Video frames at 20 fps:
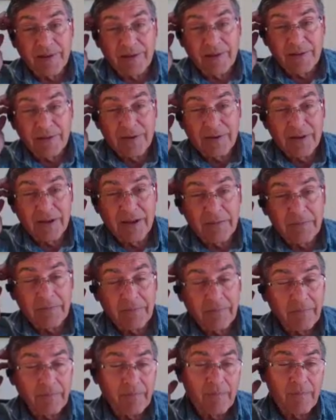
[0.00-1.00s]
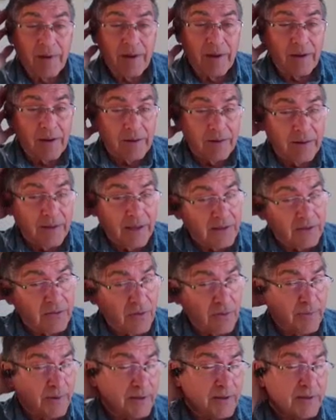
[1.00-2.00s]
Okay, that's
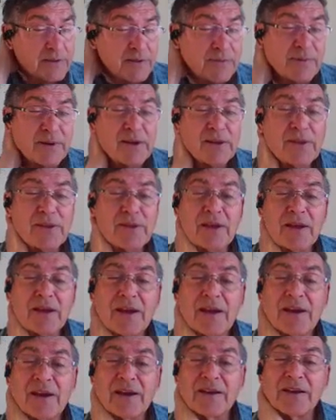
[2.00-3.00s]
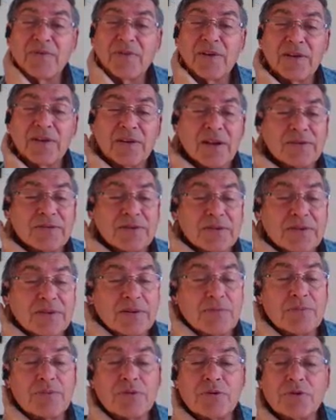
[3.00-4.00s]
from Elizabeth. And if it doesn't
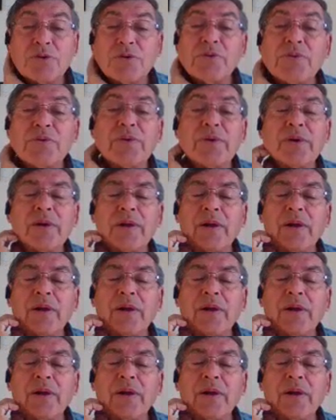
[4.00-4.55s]
improve,